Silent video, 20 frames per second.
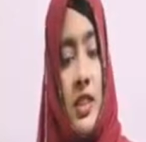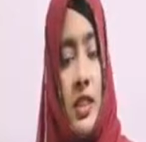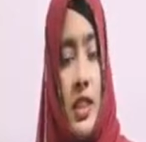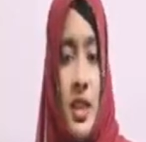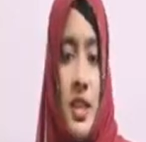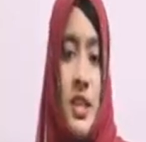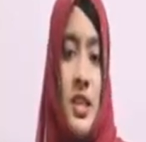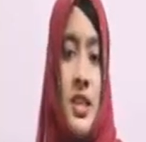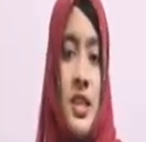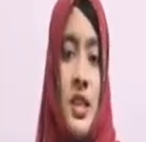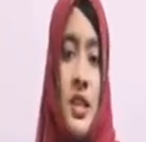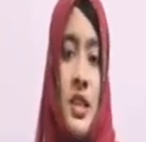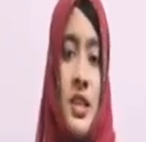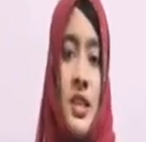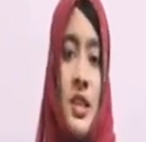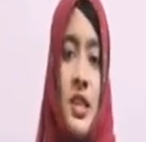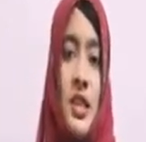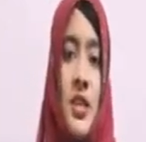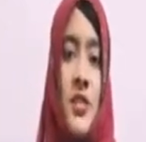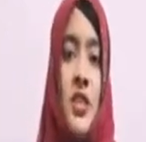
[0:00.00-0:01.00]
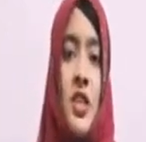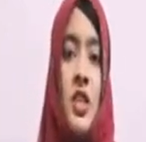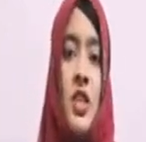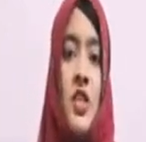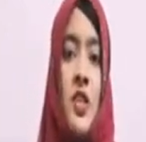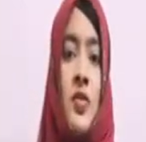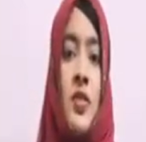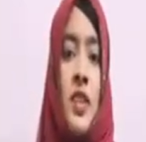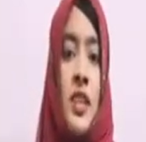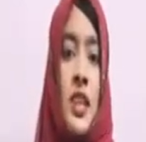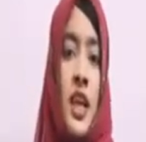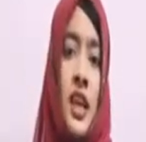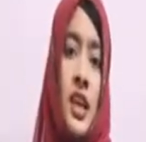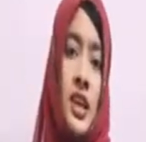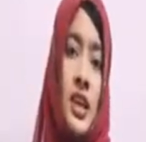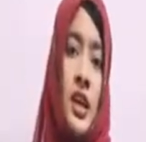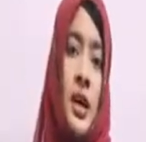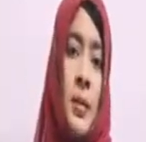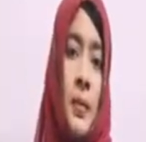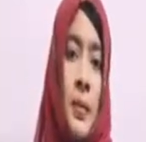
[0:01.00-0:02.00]
there is a severance of the
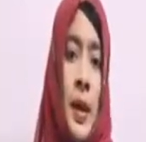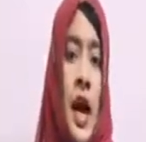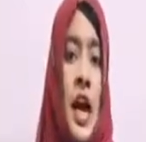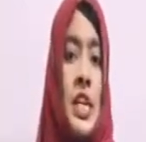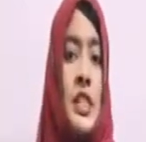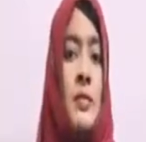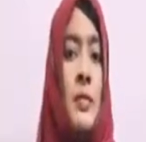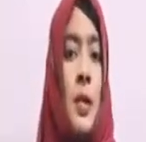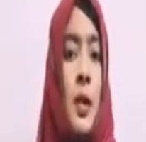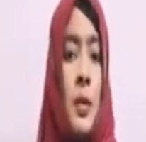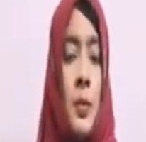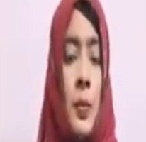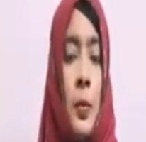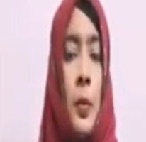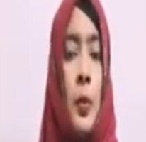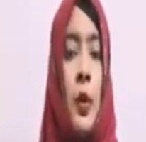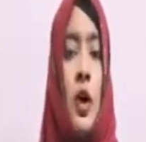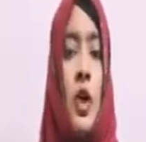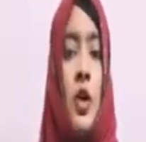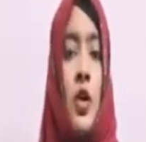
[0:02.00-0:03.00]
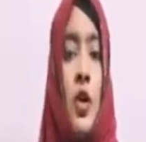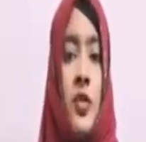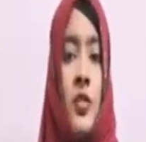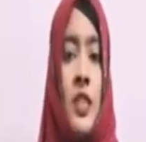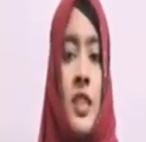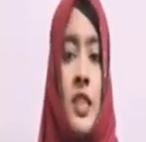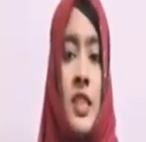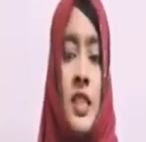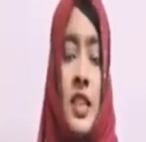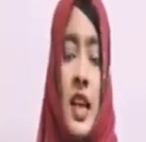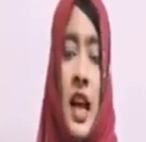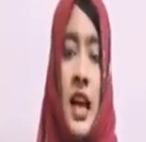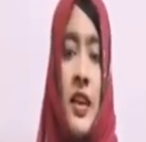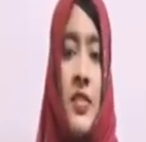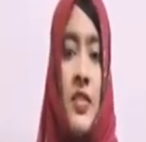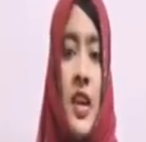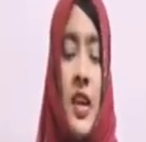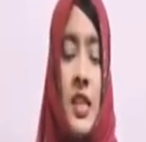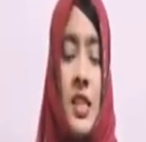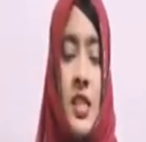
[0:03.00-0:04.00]
duct, plasma pooling of the
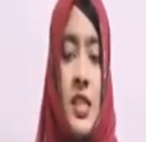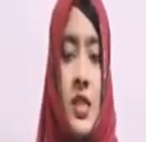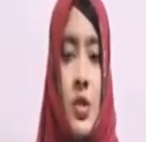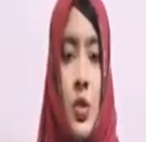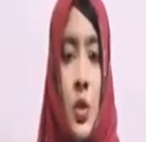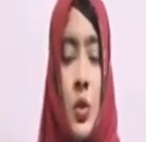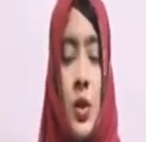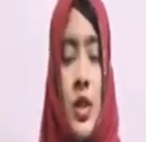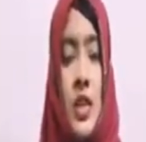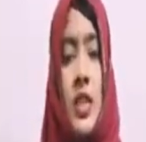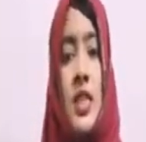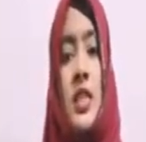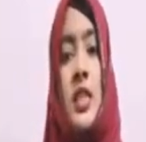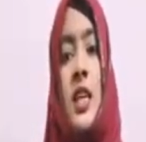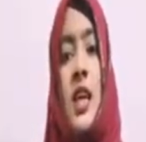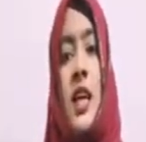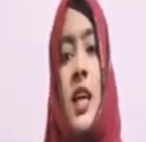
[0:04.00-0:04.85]
saliva is noticed,